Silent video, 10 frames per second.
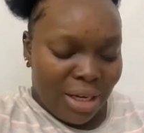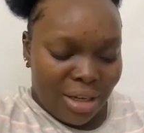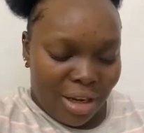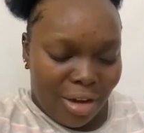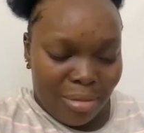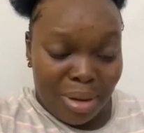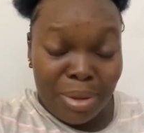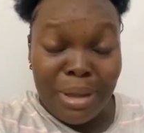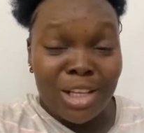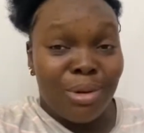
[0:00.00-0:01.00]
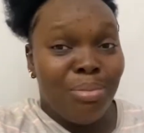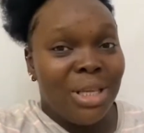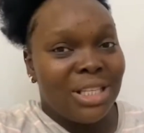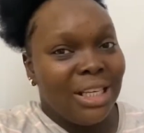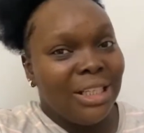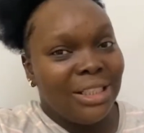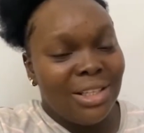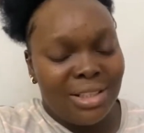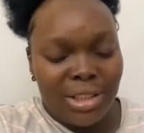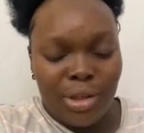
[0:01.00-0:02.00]
now my baby has been missing
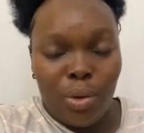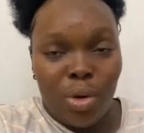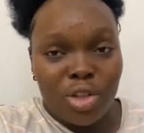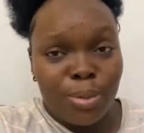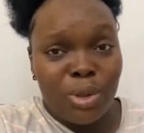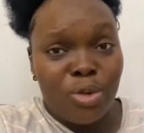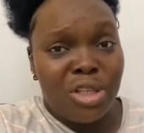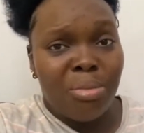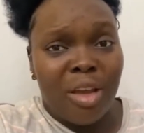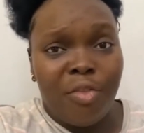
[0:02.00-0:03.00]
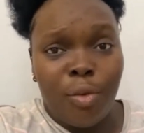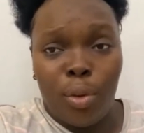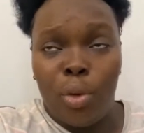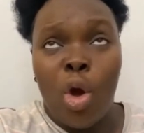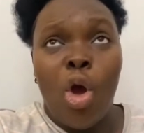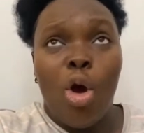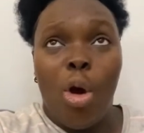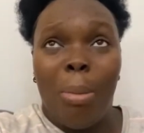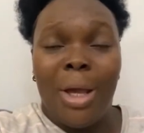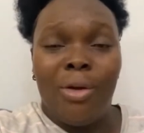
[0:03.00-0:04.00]
this thing a lot, been using my phone
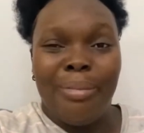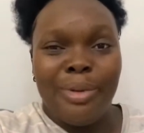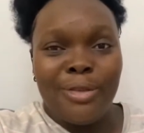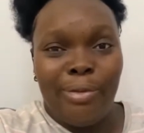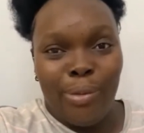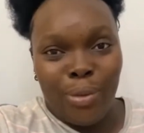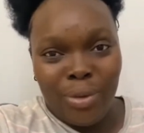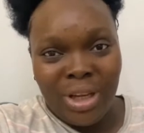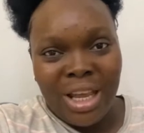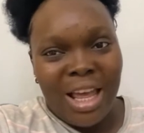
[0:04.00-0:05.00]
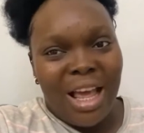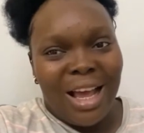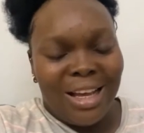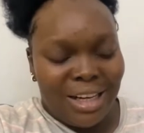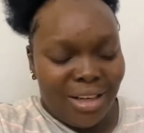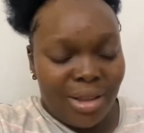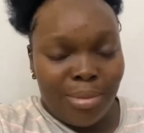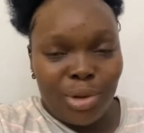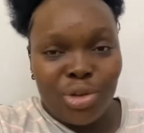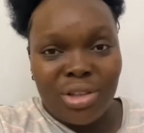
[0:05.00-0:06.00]
or my hubby's phone, and
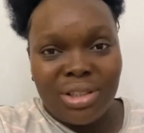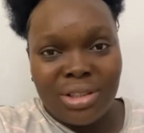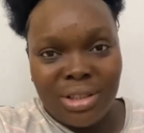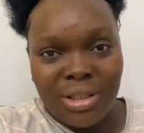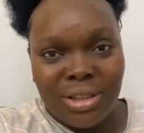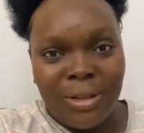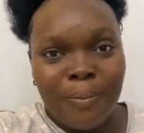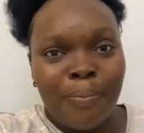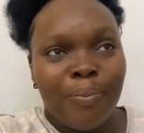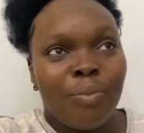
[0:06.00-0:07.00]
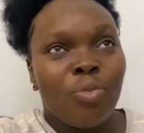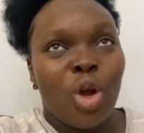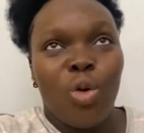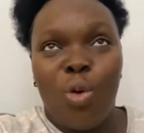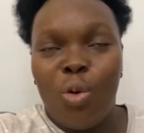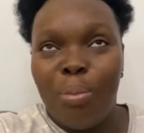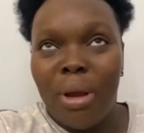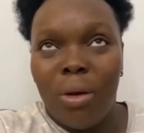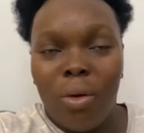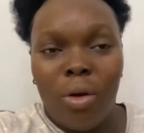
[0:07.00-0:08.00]
anytime he just sees cocoa
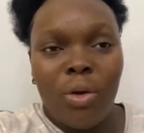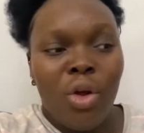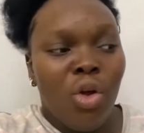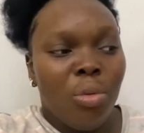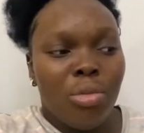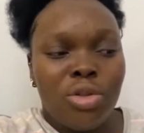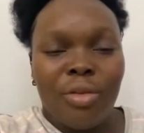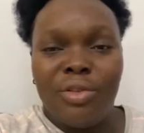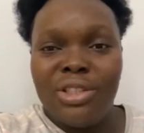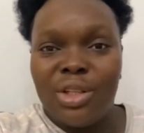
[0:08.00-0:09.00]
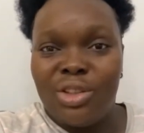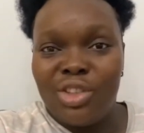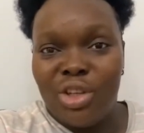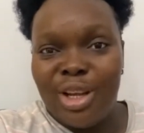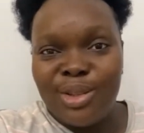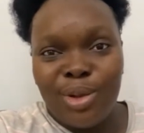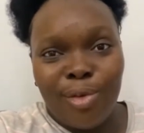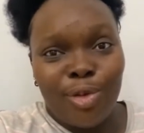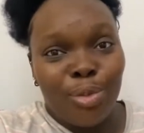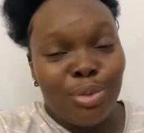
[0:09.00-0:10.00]
melon, most of this educational
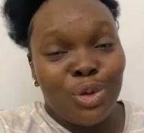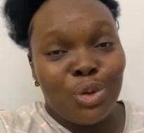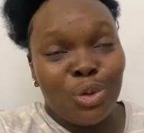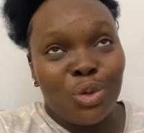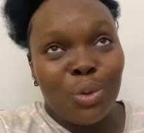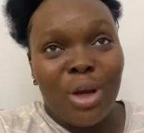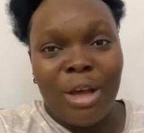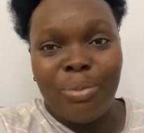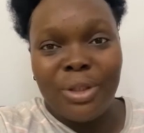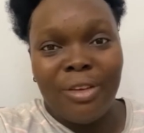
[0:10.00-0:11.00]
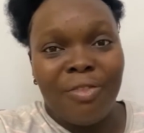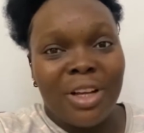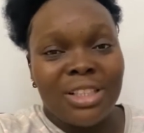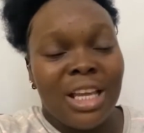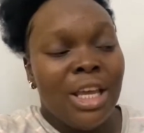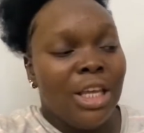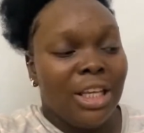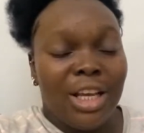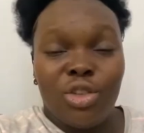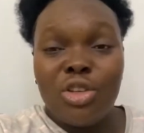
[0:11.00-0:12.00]
stuff, he's so happy. In fact,
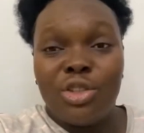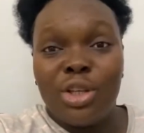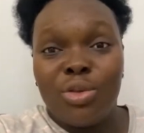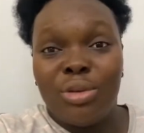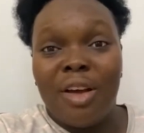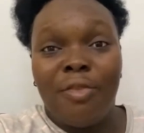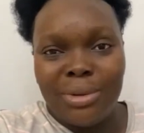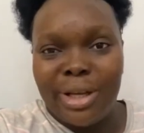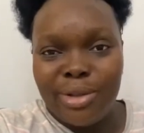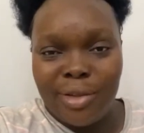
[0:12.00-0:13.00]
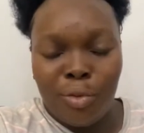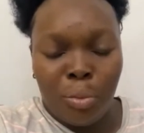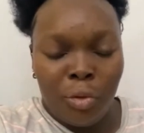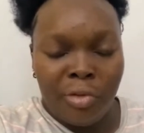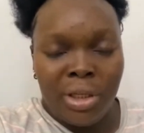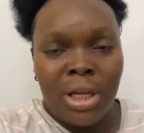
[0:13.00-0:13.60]
he can just stick to that phone without even moving.